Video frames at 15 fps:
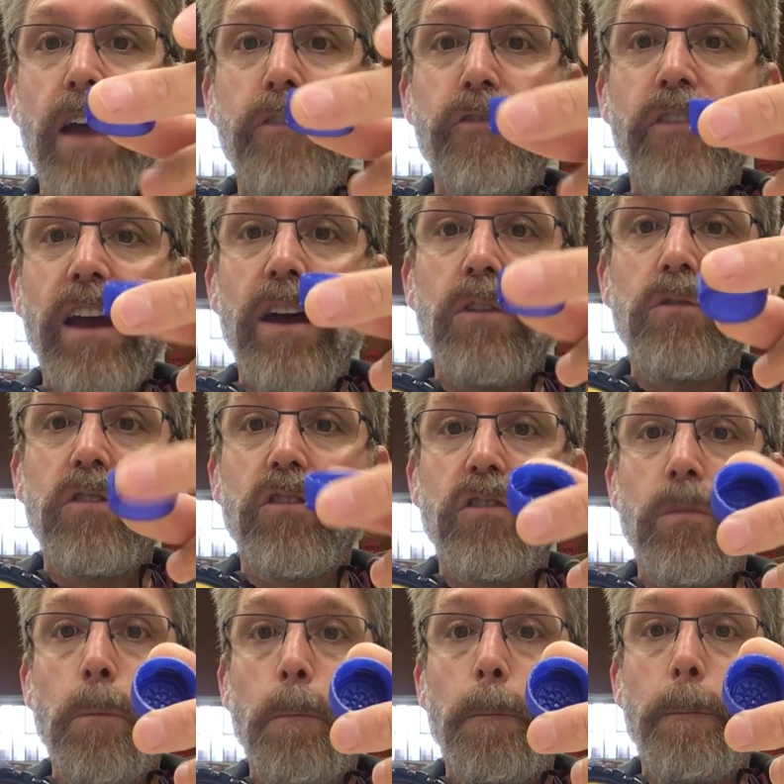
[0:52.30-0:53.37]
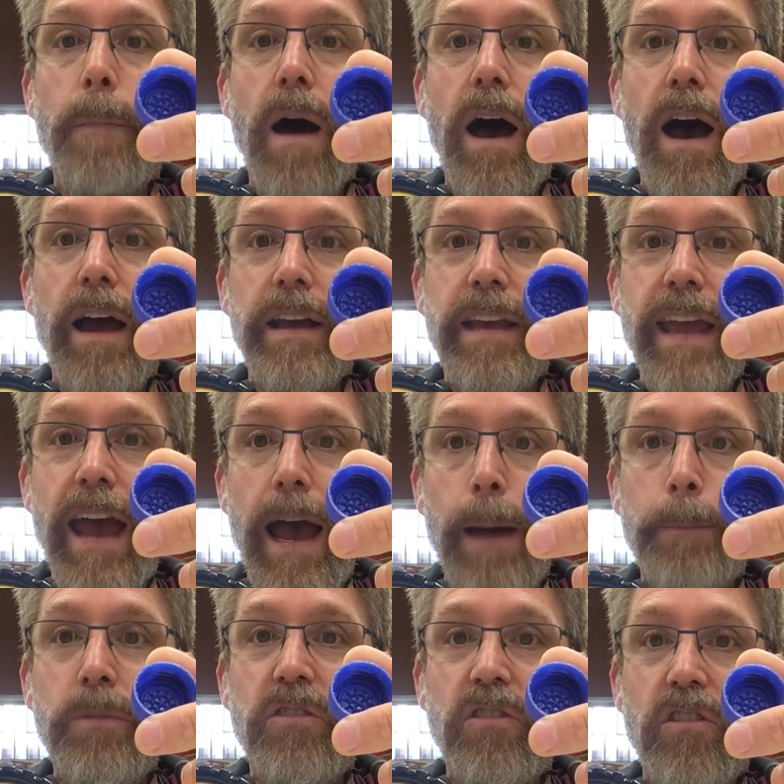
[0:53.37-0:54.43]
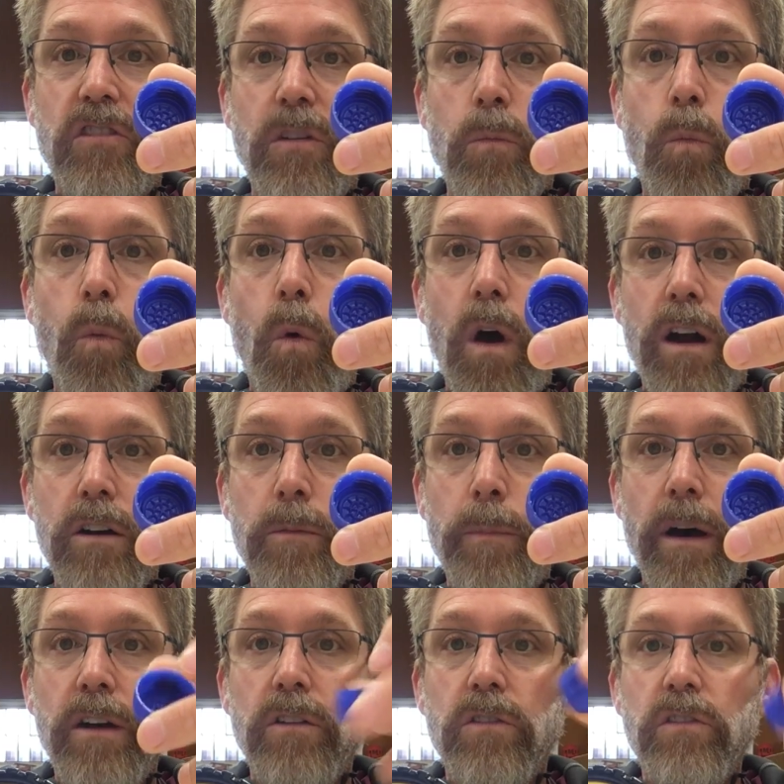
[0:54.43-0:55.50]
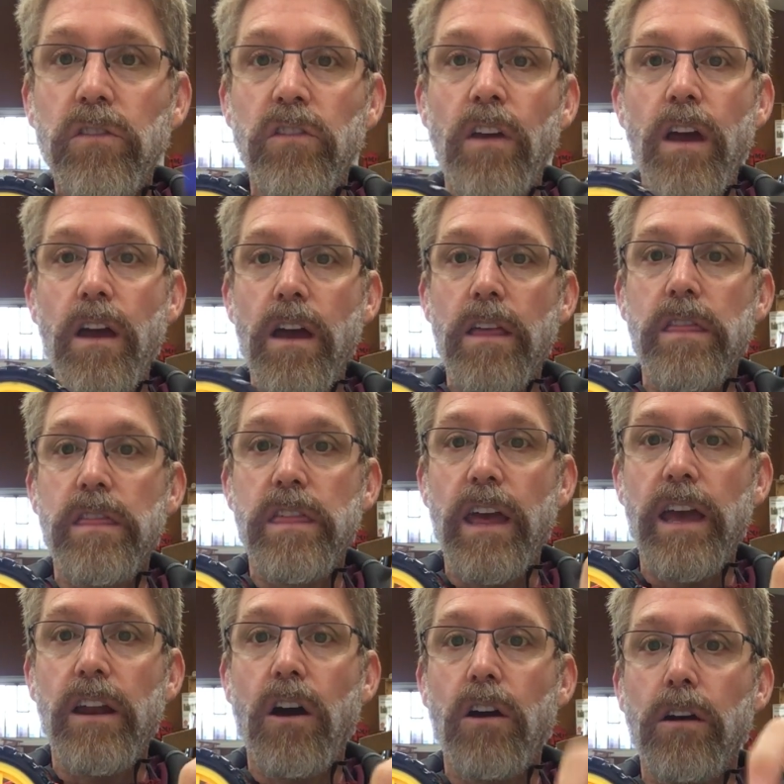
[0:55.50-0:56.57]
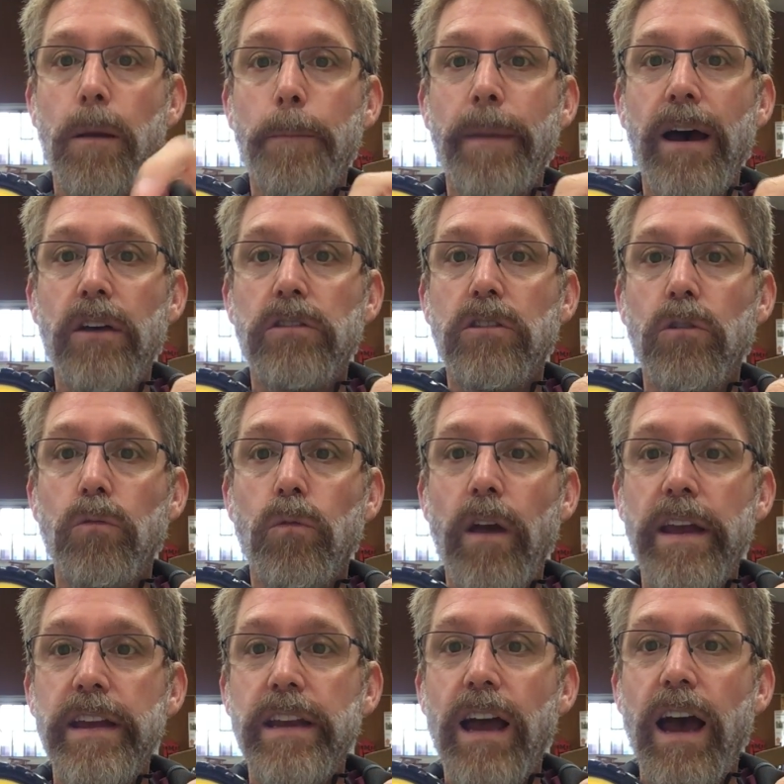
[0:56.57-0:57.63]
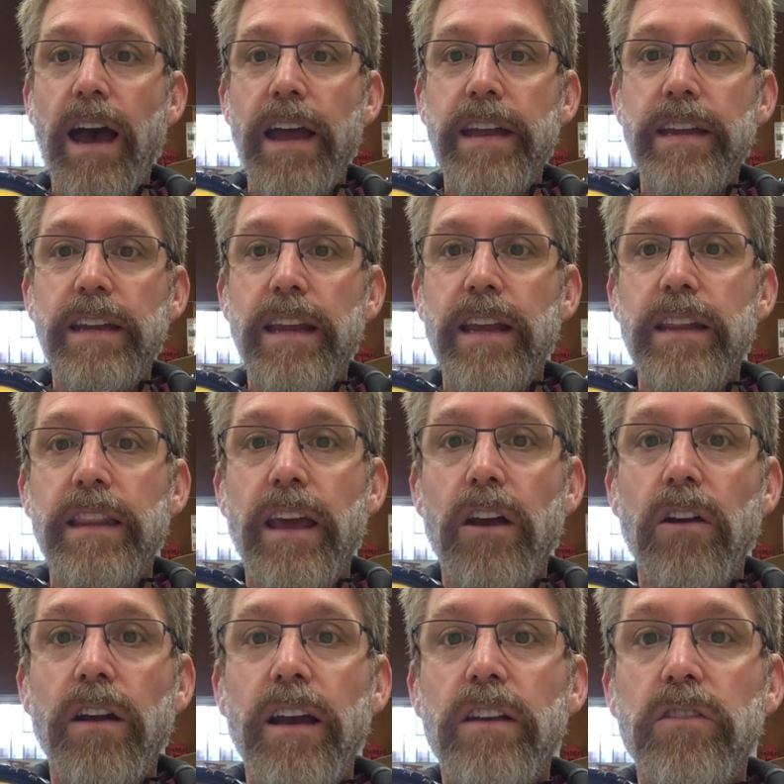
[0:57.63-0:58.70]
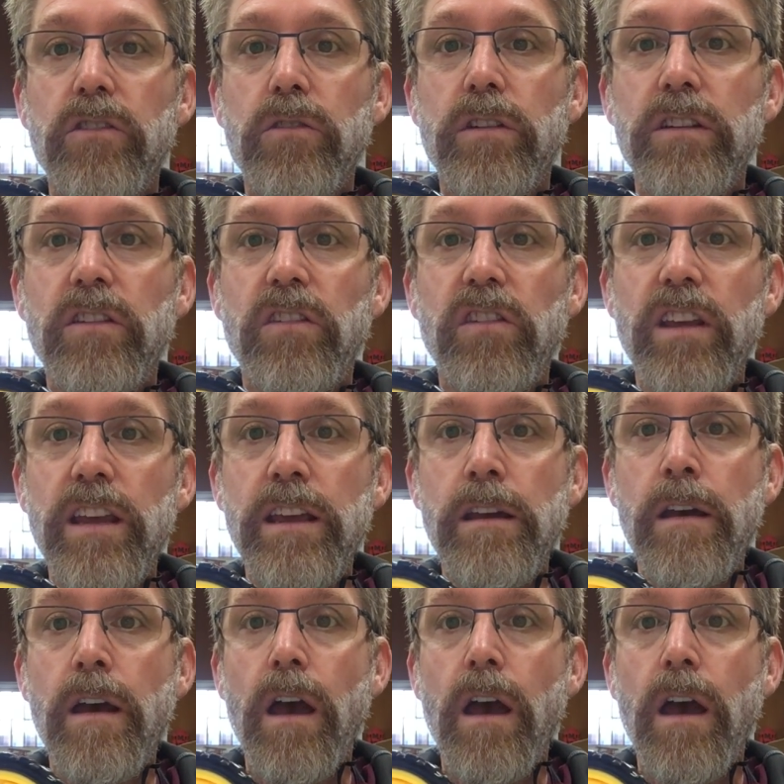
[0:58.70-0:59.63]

I found some uh, caps to some water bottles that are about the right height in there, as you could see.